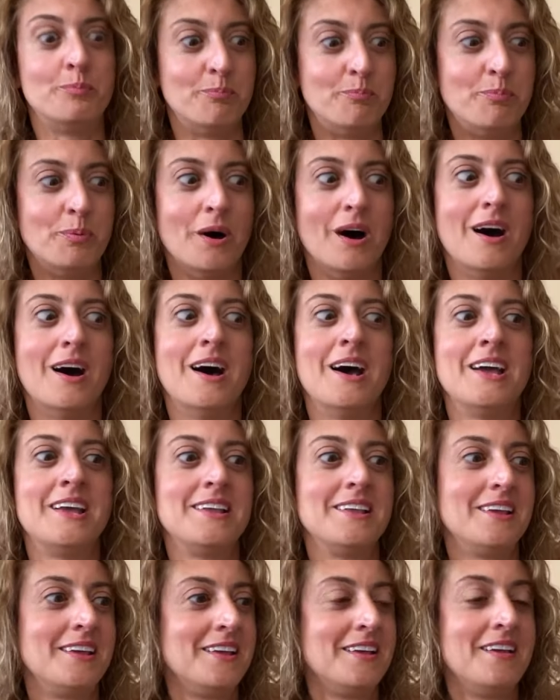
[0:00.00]

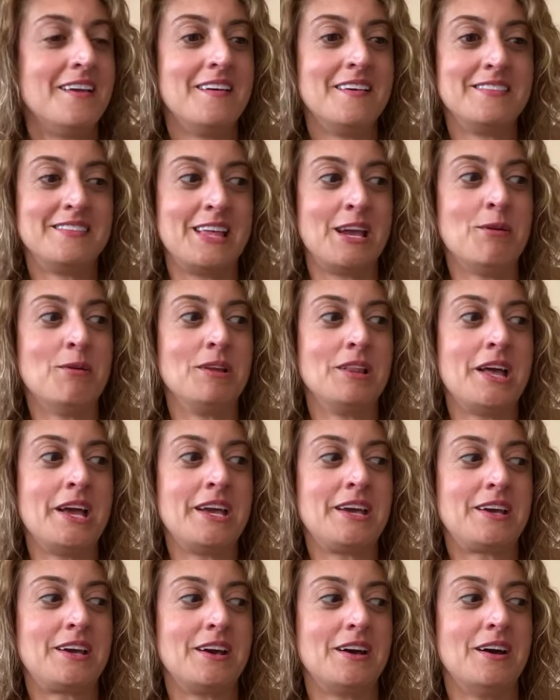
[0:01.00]
but they were
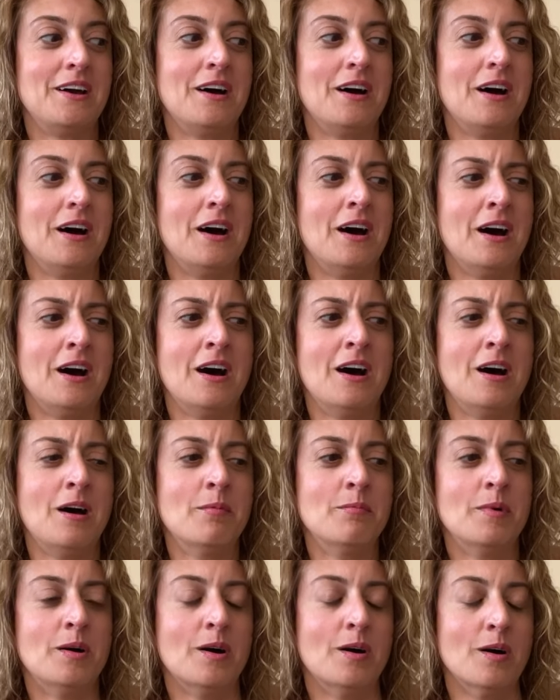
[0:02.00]
like
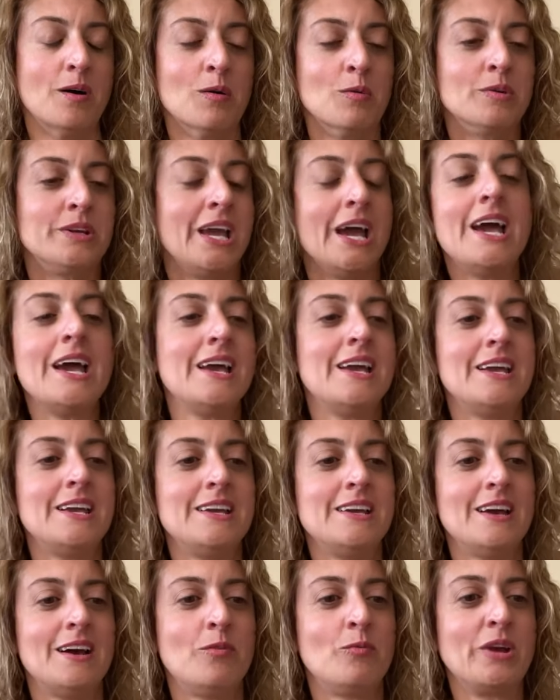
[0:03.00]
um
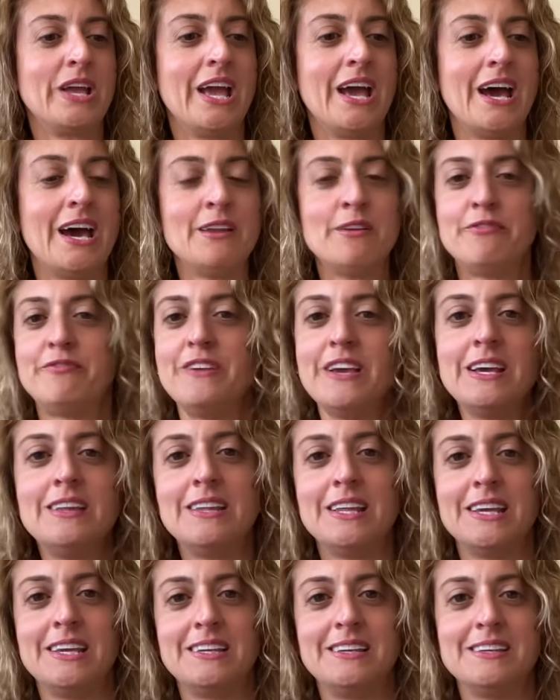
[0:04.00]
okay we had a
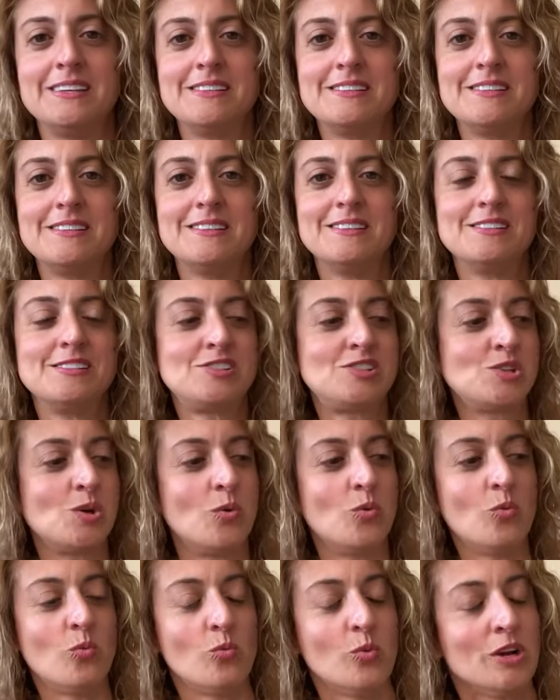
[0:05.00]
feeling so
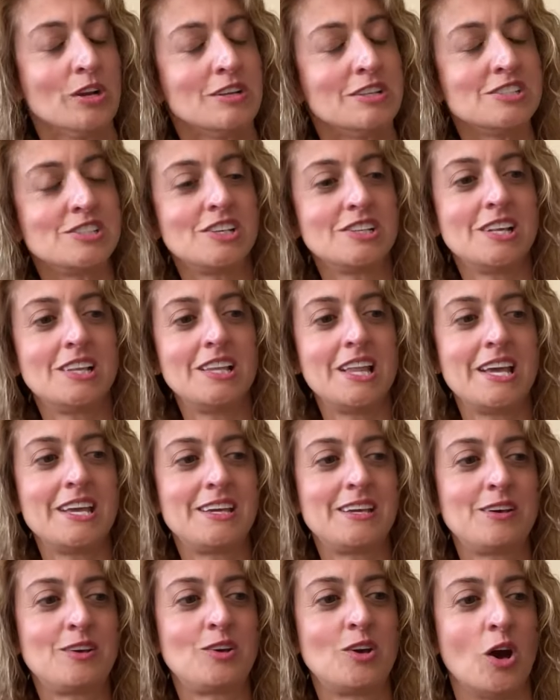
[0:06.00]
we're just gonna
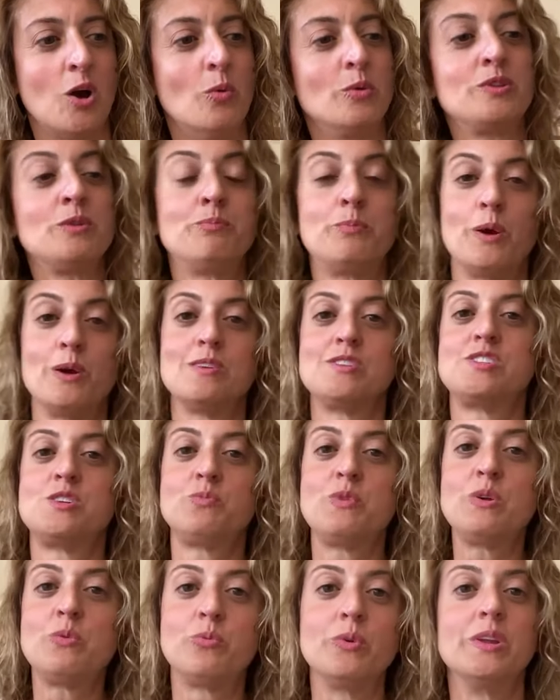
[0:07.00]
like go with the person
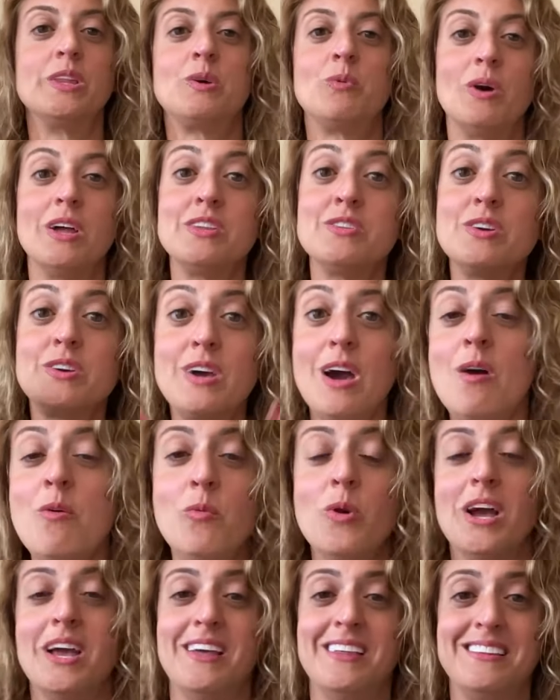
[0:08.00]
we really wanted to go
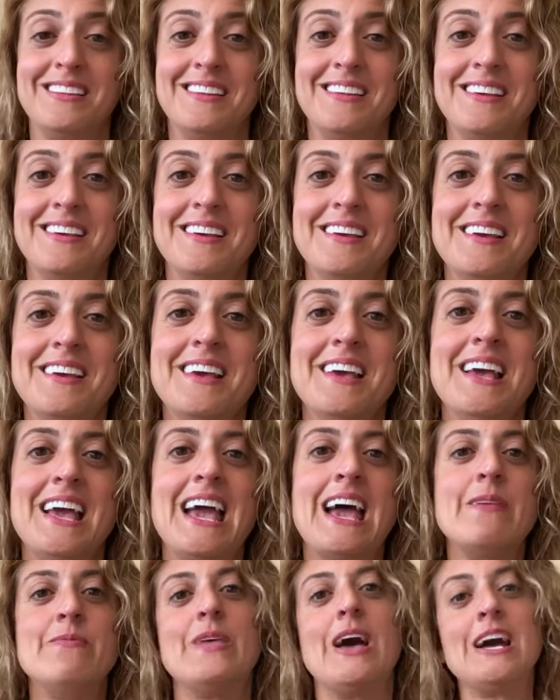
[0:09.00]
with
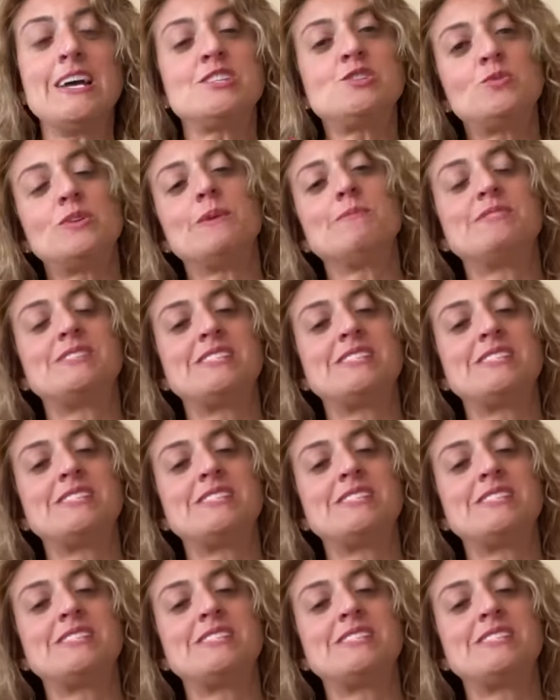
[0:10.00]
and that's what i'm